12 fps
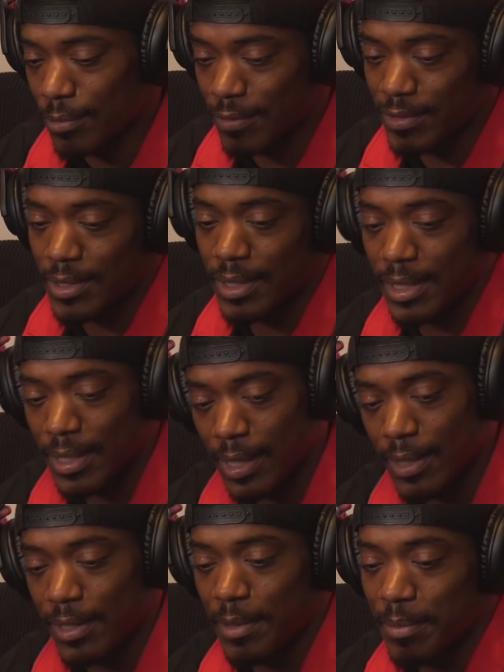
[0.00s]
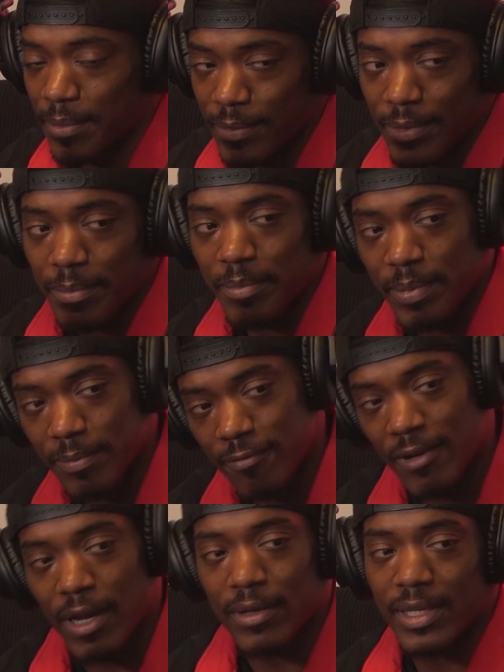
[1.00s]
obviously, the gal them
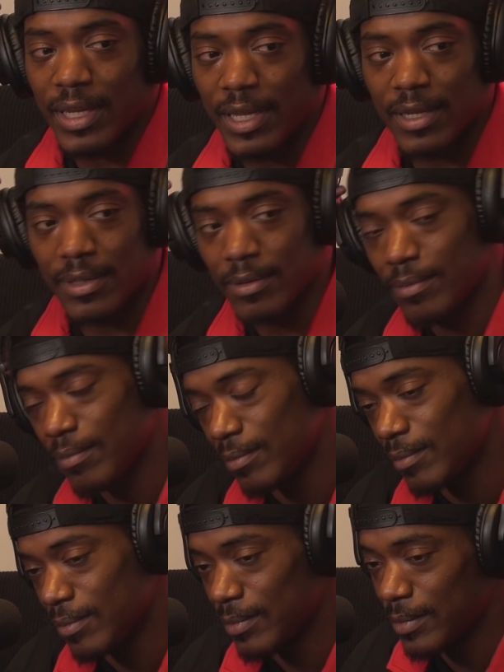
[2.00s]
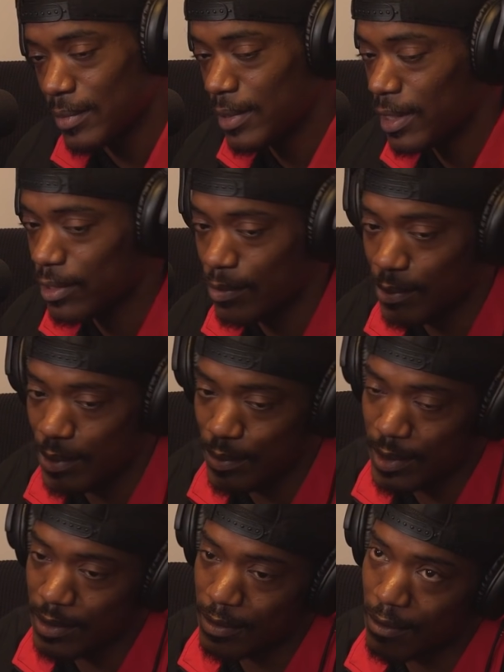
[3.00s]
round there, and that's what we
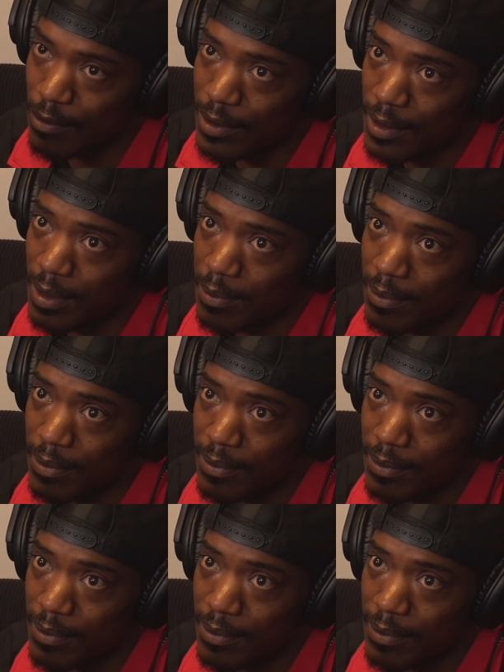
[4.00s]
was growing up.